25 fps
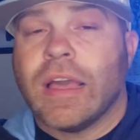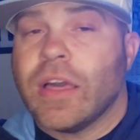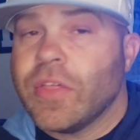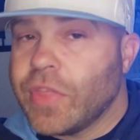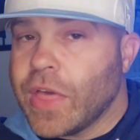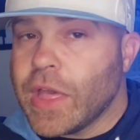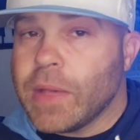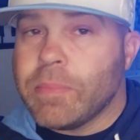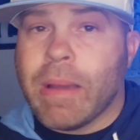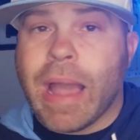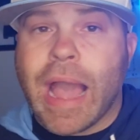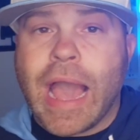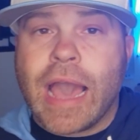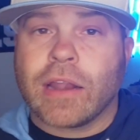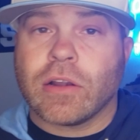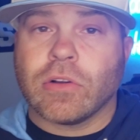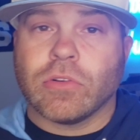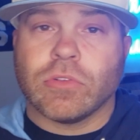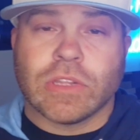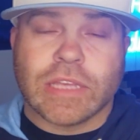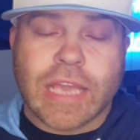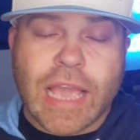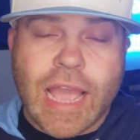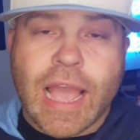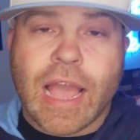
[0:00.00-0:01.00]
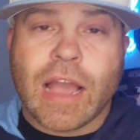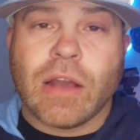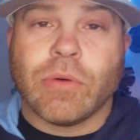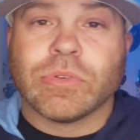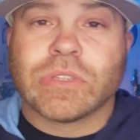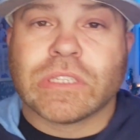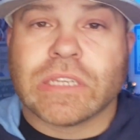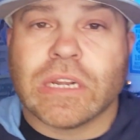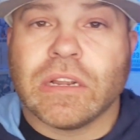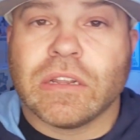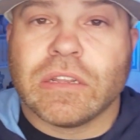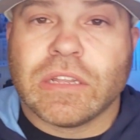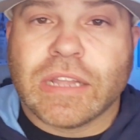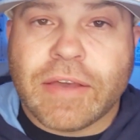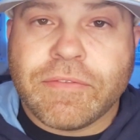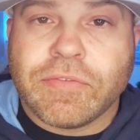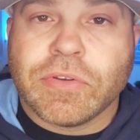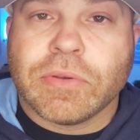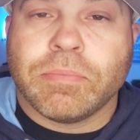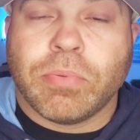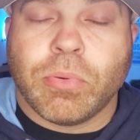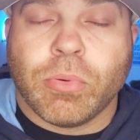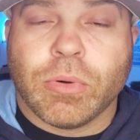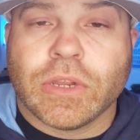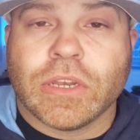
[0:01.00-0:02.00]
They battled. Yeah, it was an
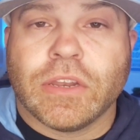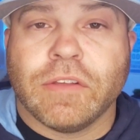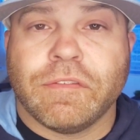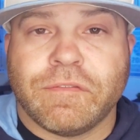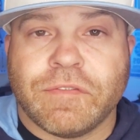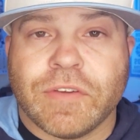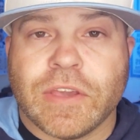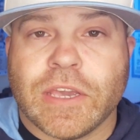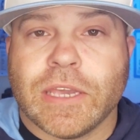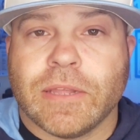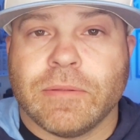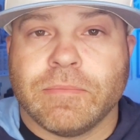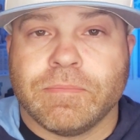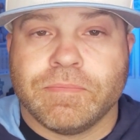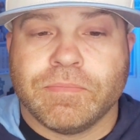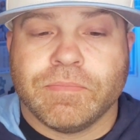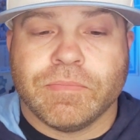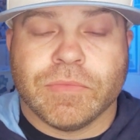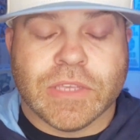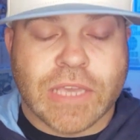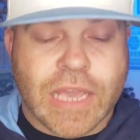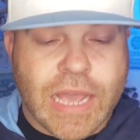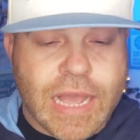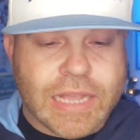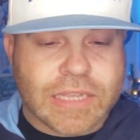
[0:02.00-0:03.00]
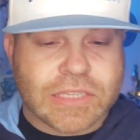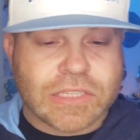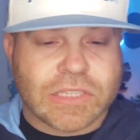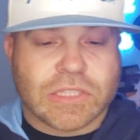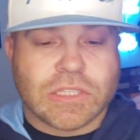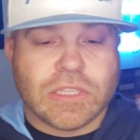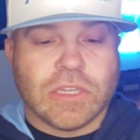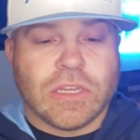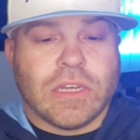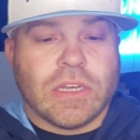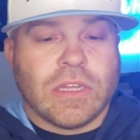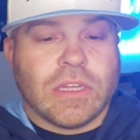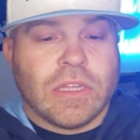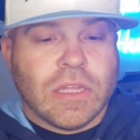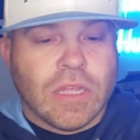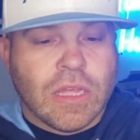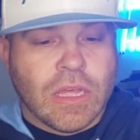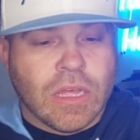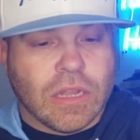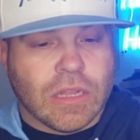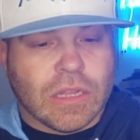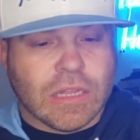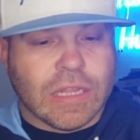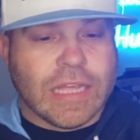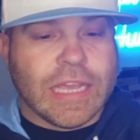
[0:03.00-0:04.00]
11-point defeat. Yes, the
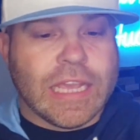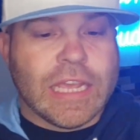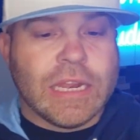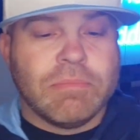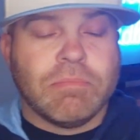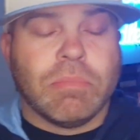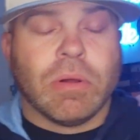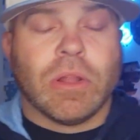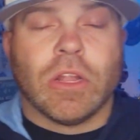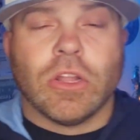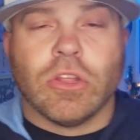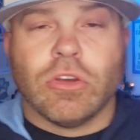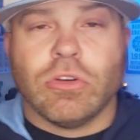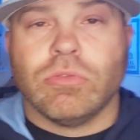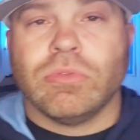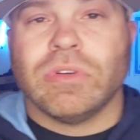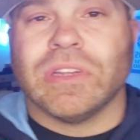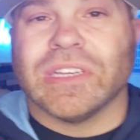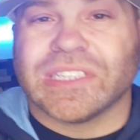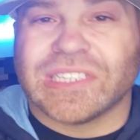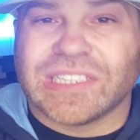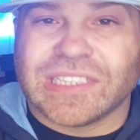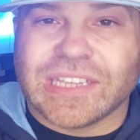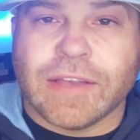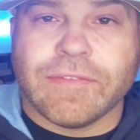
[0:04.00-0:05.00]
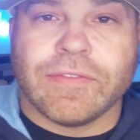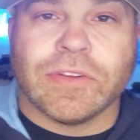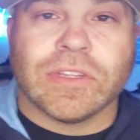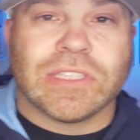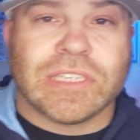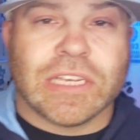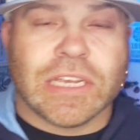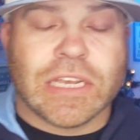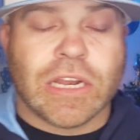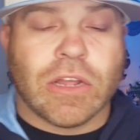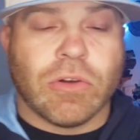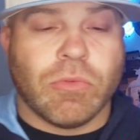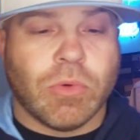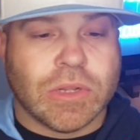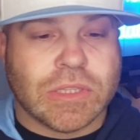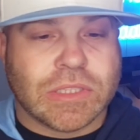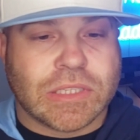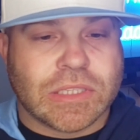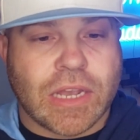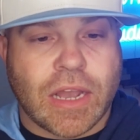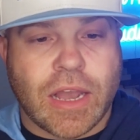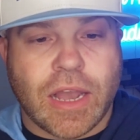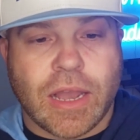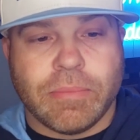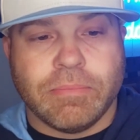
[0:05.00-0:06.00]
lead ballooned to 17 at one
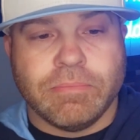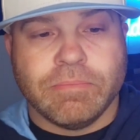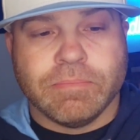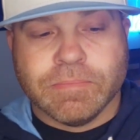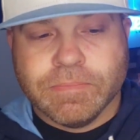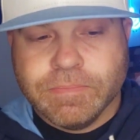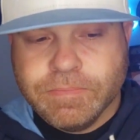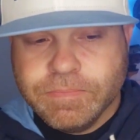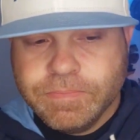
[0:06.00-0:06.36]
time.